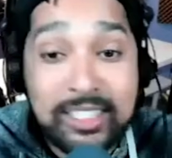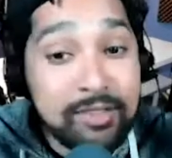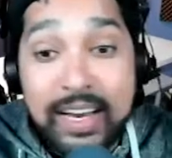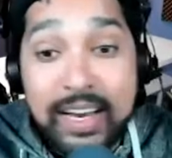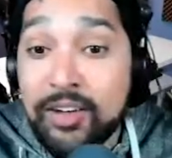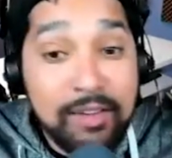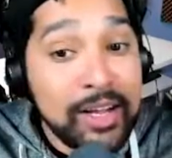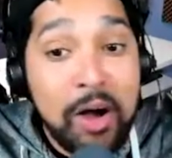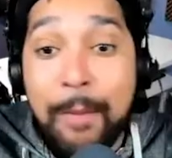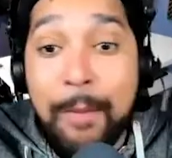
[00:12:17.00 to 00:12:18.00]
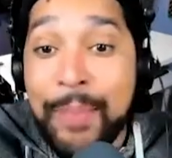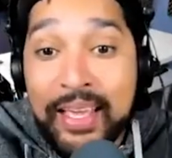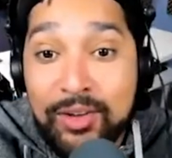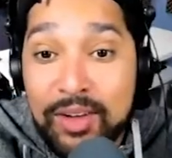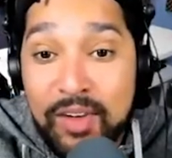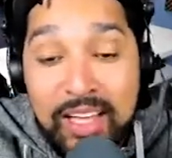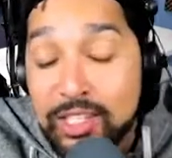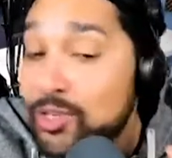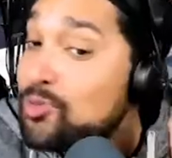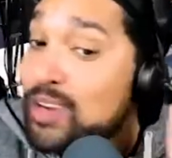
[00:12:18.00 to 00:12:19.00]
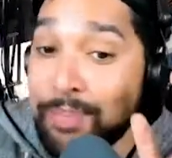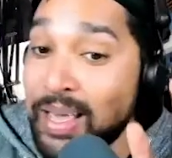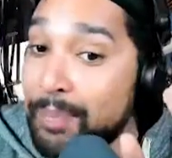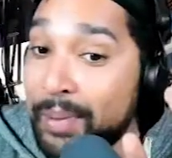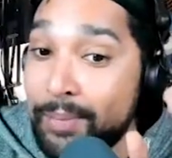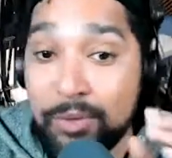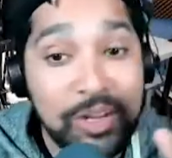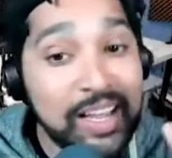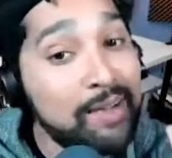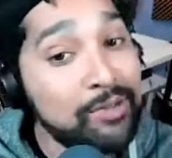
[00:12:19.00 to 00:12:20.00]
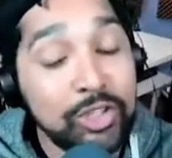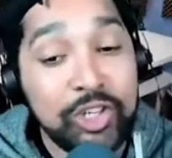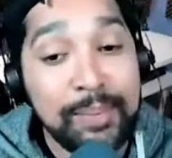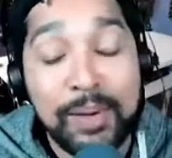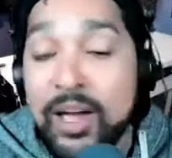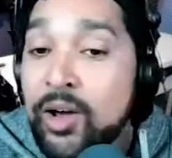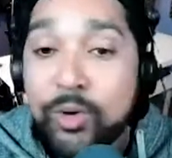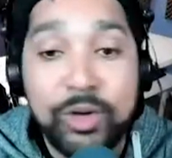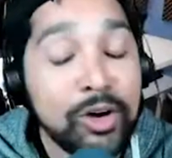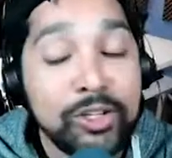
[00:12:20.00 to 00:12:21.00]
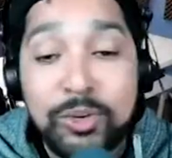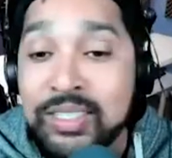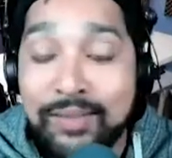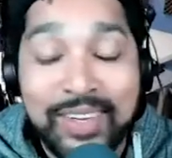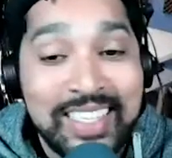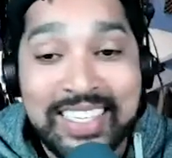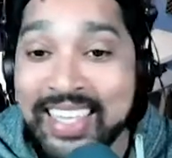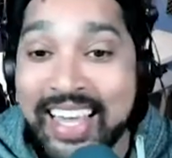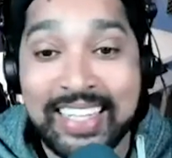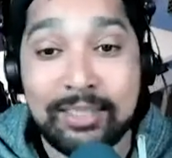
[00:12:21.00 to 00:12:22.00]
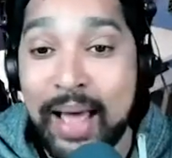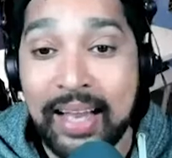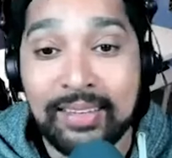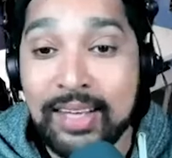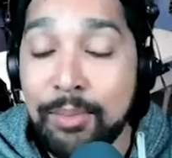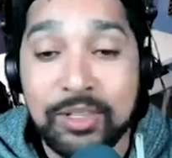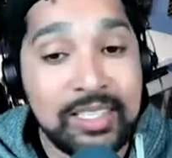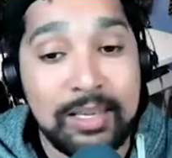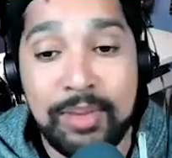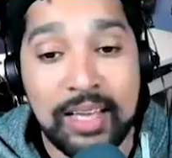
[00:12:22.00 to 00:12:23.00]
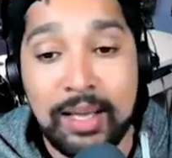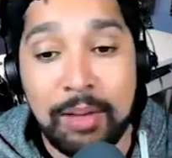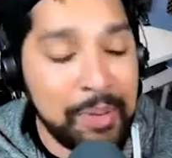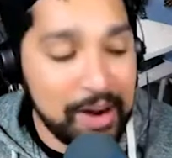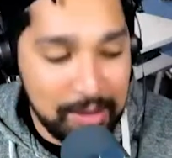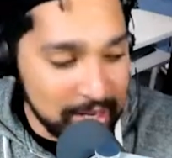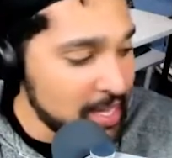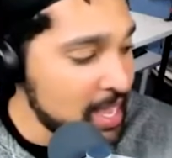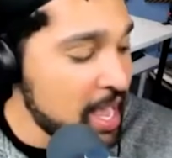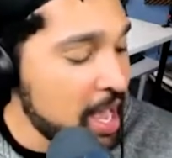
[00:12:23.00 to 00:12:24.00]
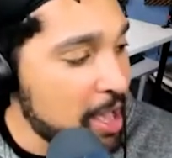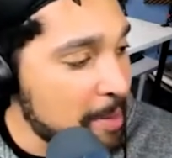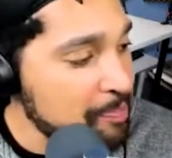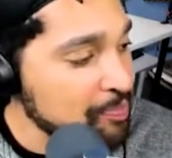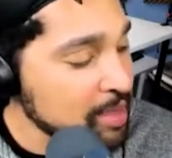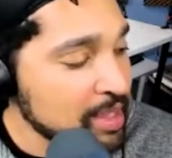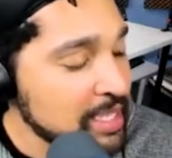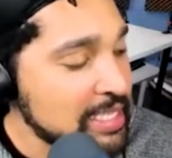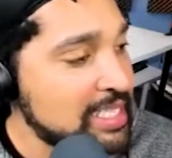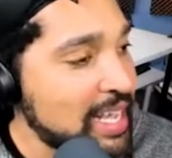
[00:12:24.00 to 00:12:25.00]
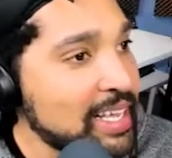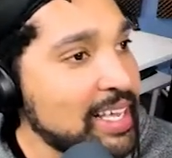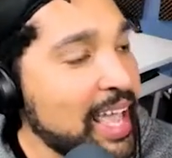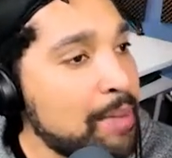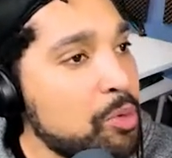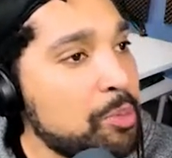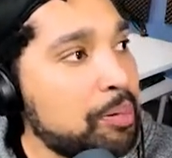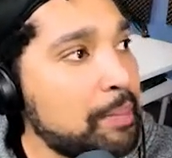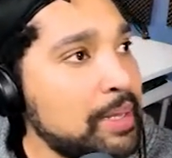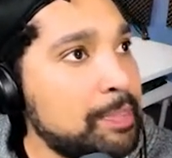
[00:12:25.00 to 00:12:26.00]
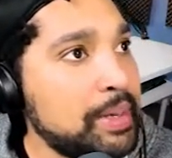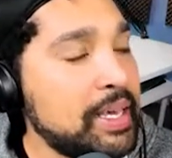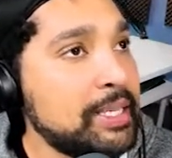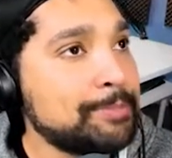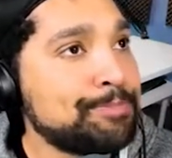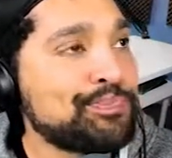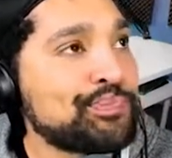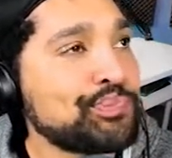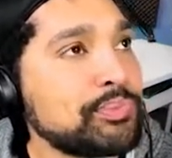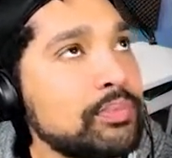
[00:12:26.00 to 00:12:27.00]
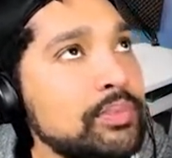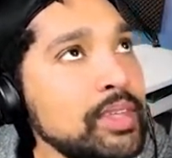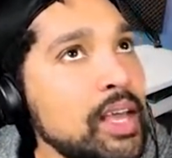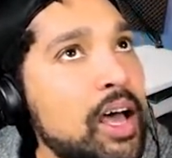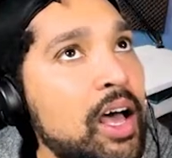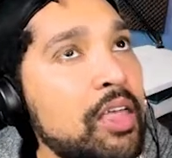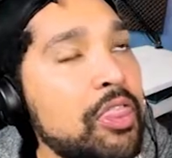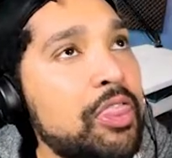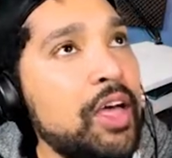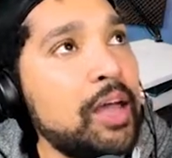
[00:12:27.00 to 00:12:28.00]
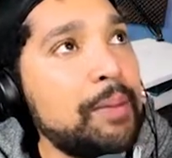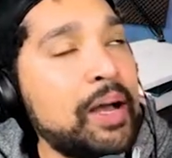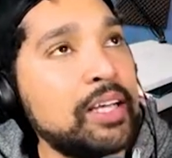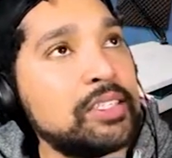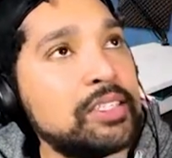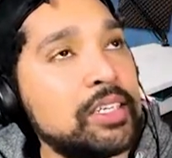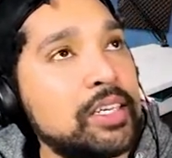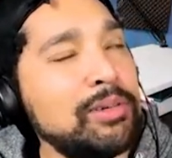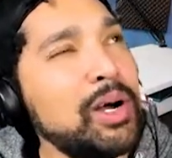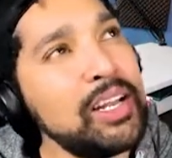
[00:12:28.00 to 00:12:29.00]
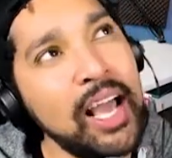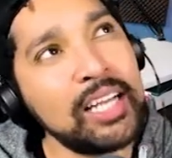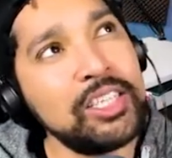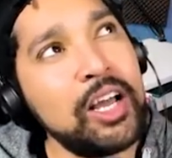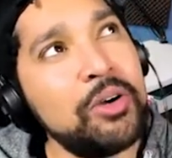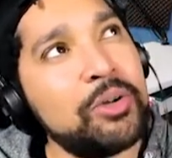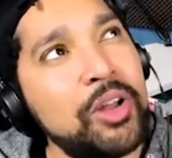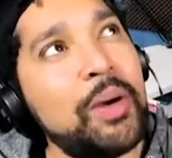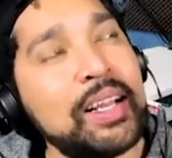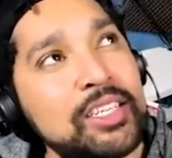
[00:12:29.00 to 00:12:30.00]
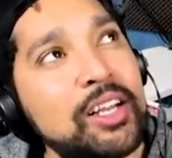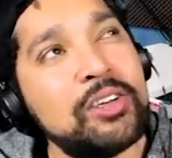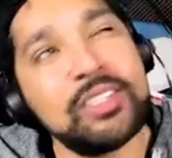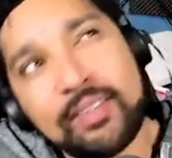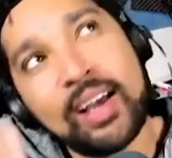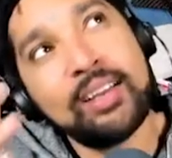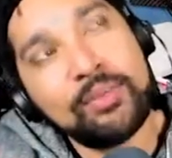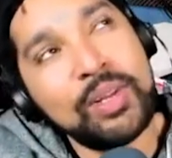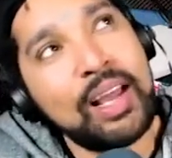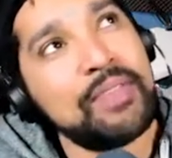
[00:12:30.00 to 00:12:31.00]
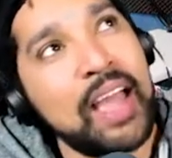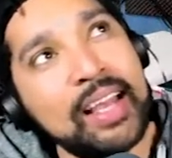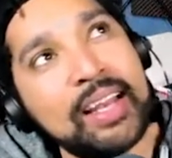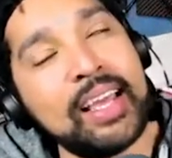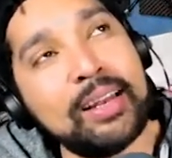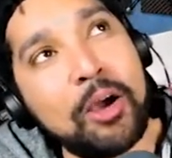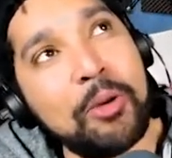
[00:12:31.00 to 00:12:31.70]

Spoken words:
already got a big universe. You can already meet people. You can have your ship. All you got to do is give us the skins, man. Come on, CBS. Come on, Paramount. Second game would probably be third person. Well, actually, no, because we'd have that in No